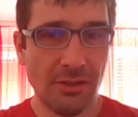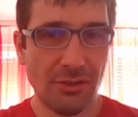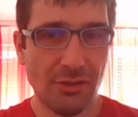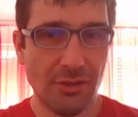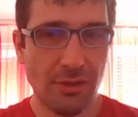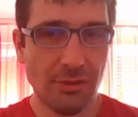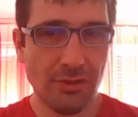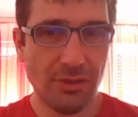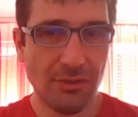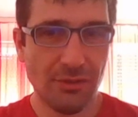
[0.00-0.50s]

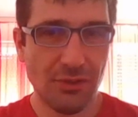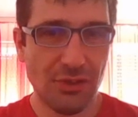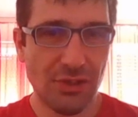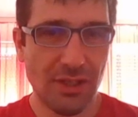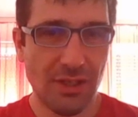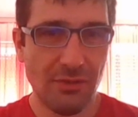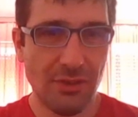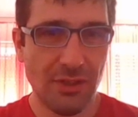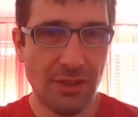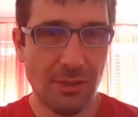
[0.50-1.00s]
Souza was
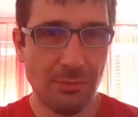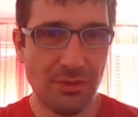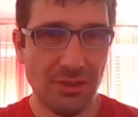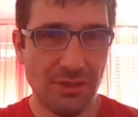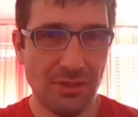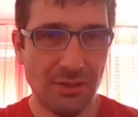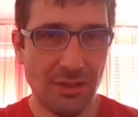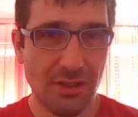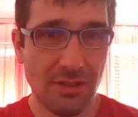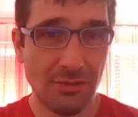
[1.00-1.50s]
having
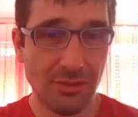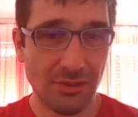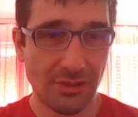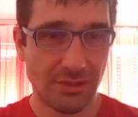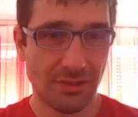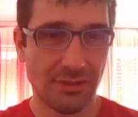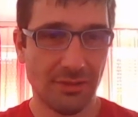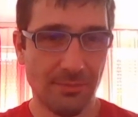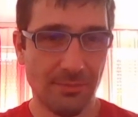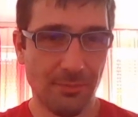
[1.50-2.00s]
ups and
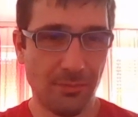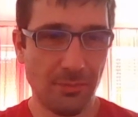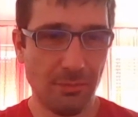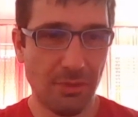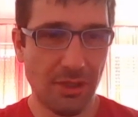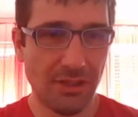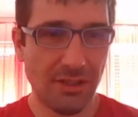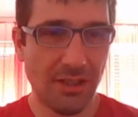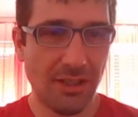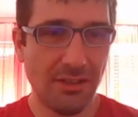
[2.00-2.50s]
downs,
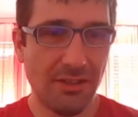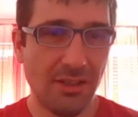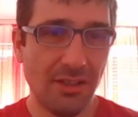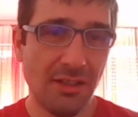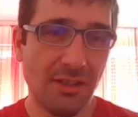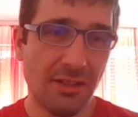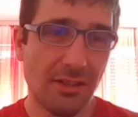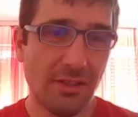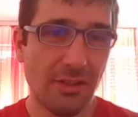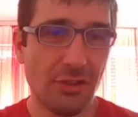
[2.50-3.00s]
but I
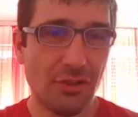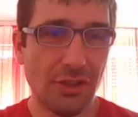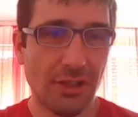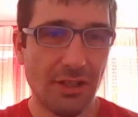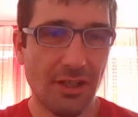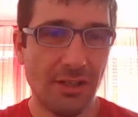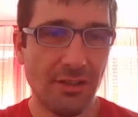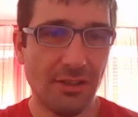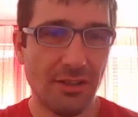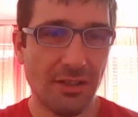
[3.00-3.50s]
think
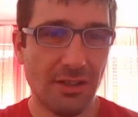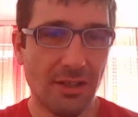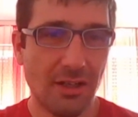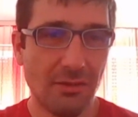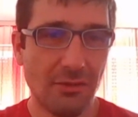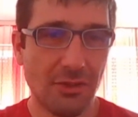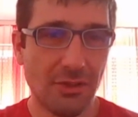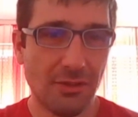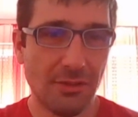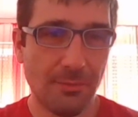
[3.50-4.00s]
she kind of
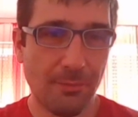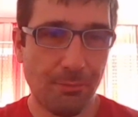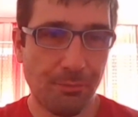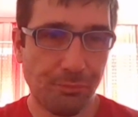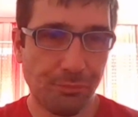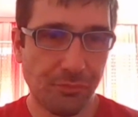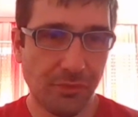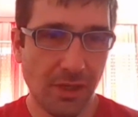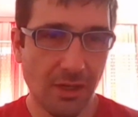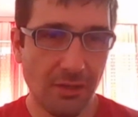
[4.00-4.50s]
recovered.
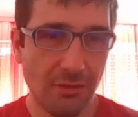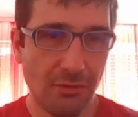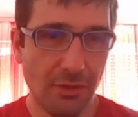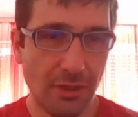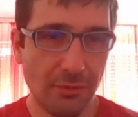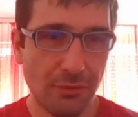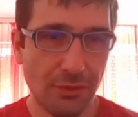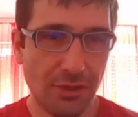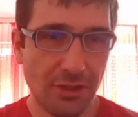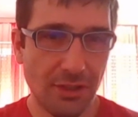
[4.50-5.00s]

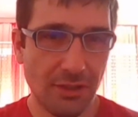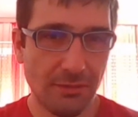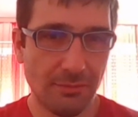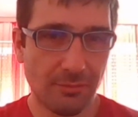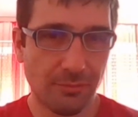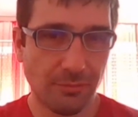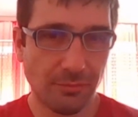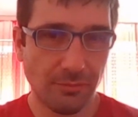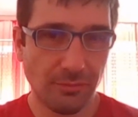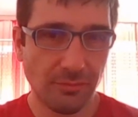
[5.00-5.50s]
5'3",
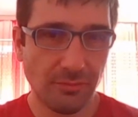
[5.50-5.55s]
